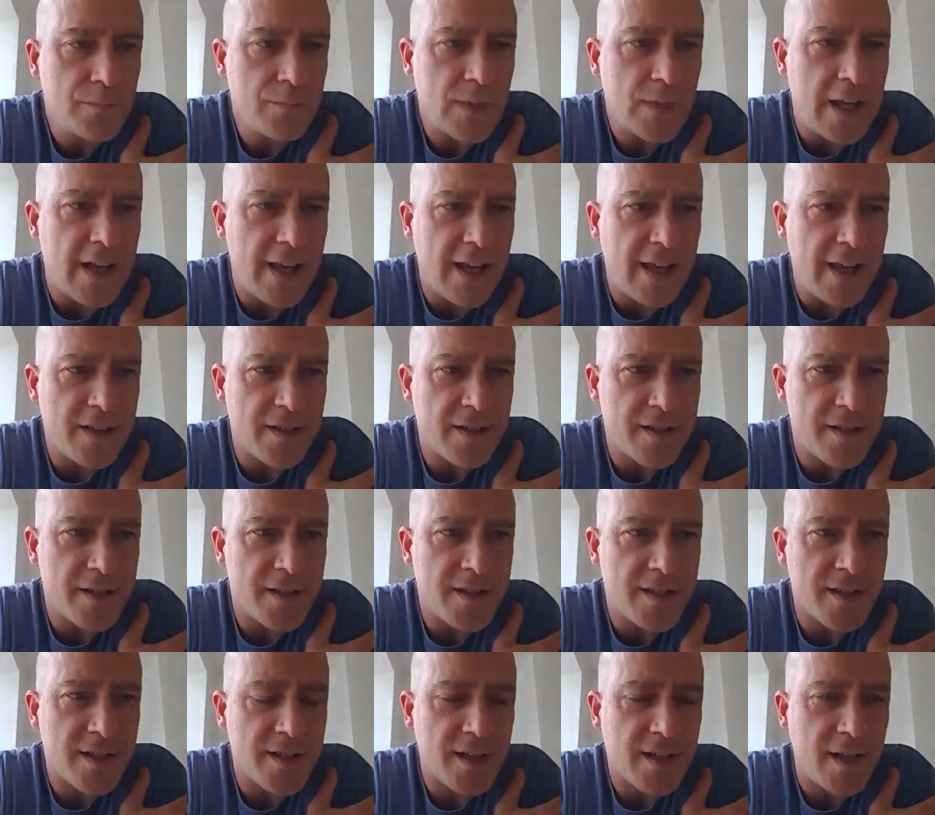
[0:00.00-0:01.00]
And
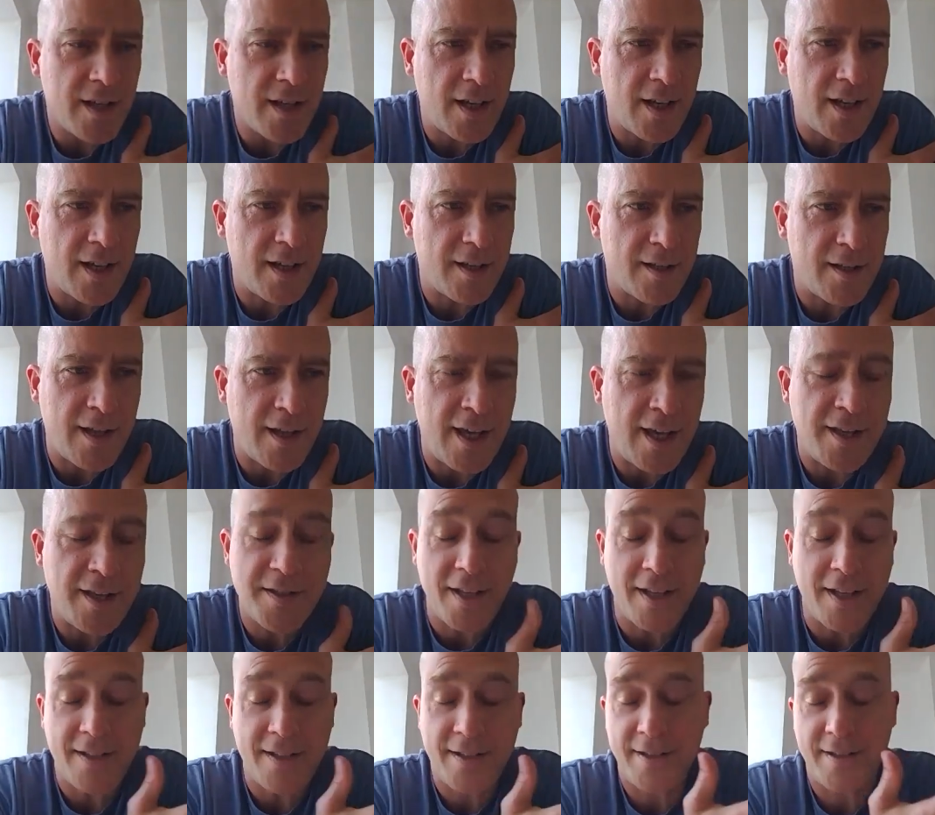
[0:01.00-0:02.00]
he
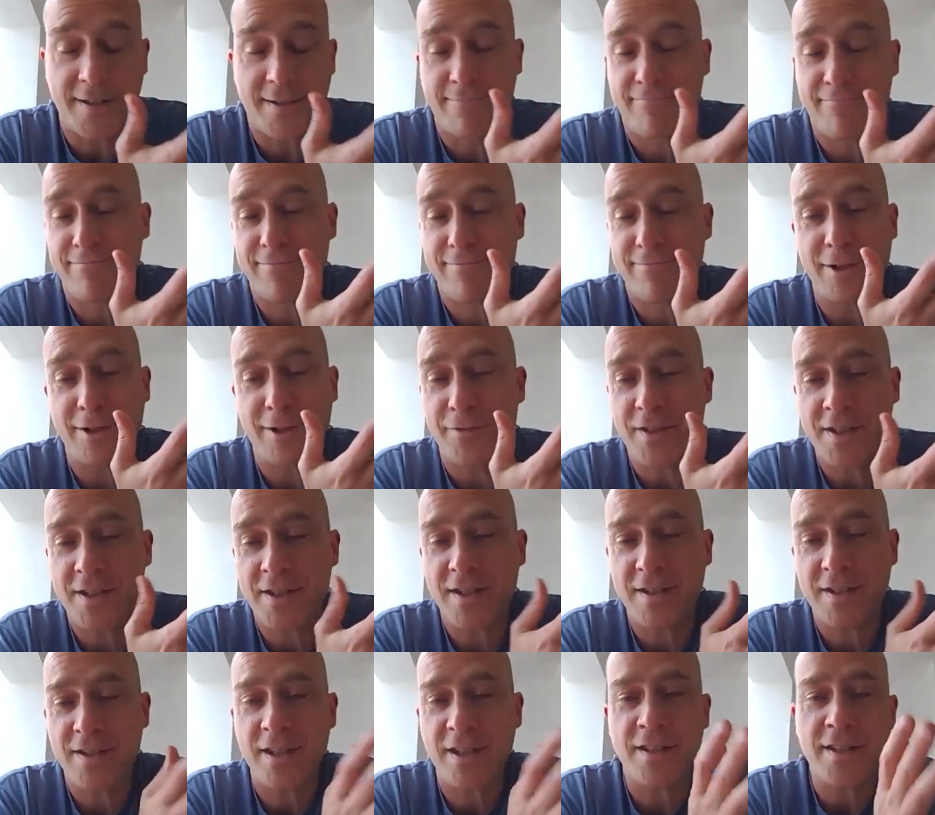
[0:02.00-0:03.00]
says, you know,
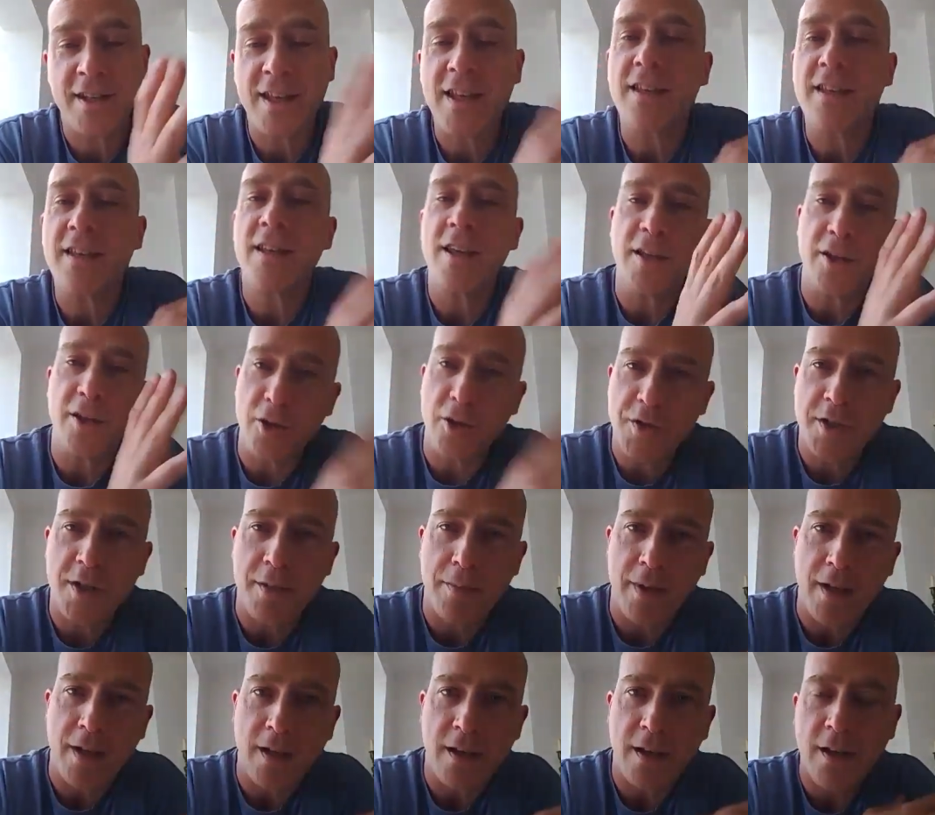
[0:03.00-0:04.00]
he used to
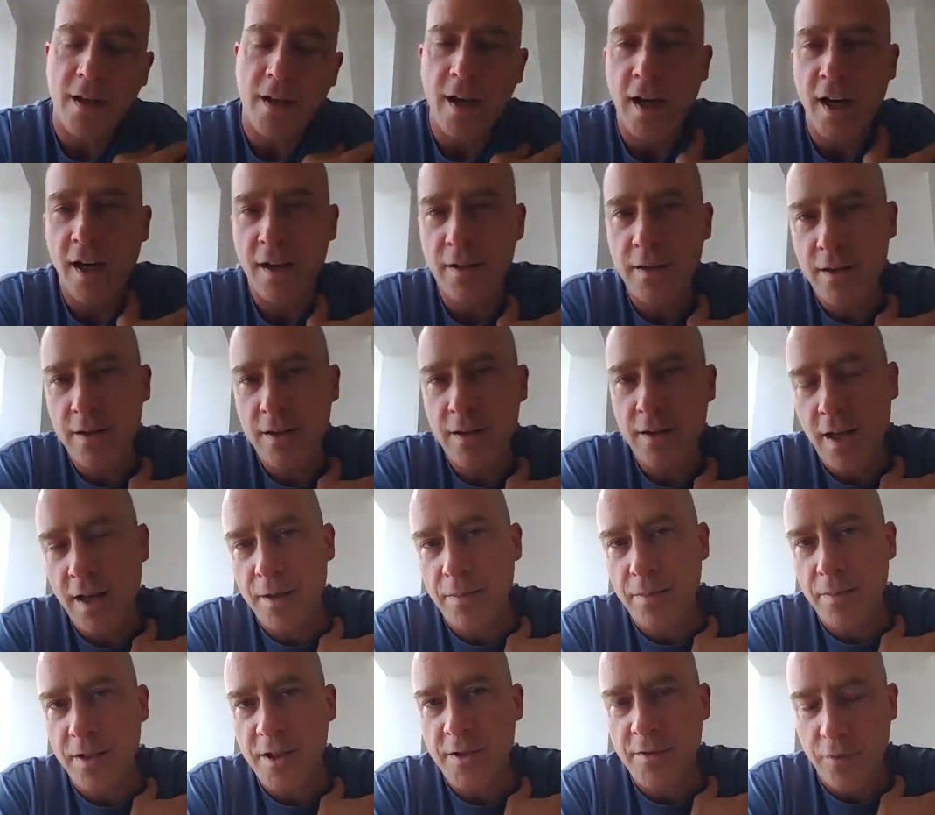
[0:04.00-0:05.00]
be on
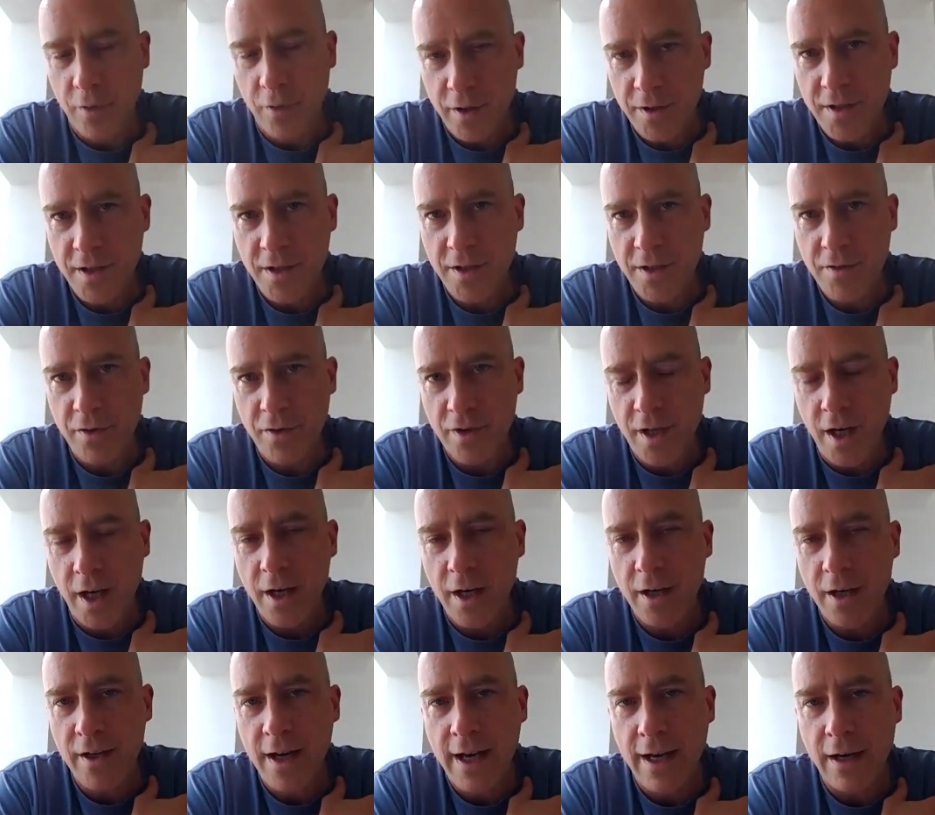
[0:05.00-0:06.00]
the police force. He's
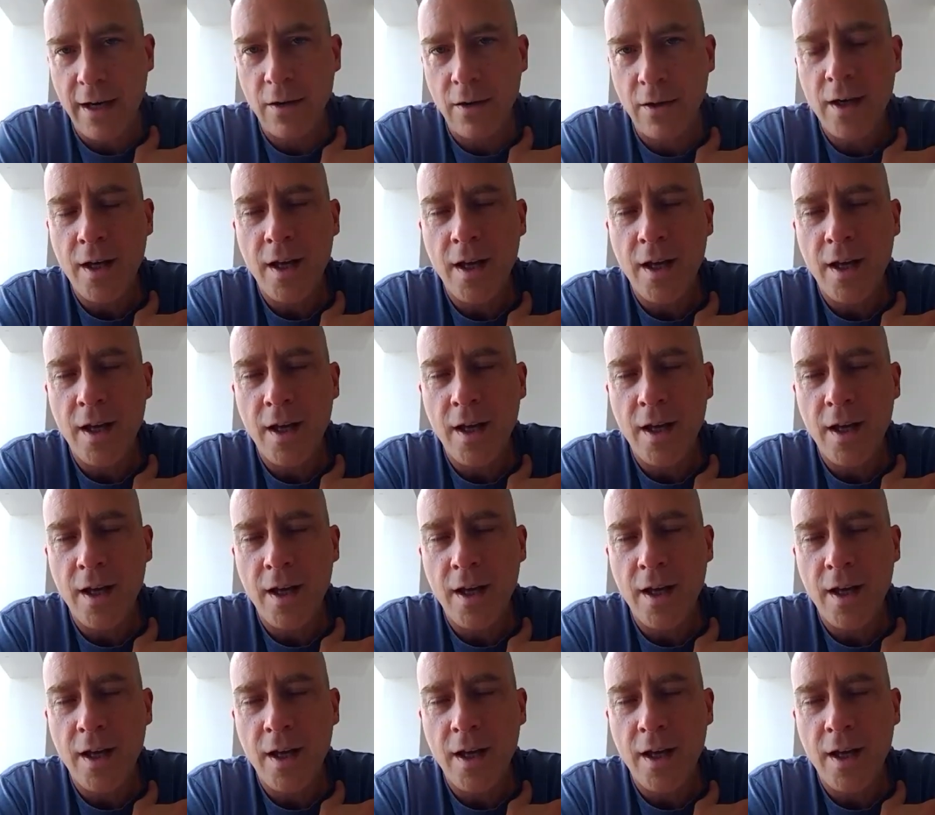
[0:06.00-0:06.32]
retired now.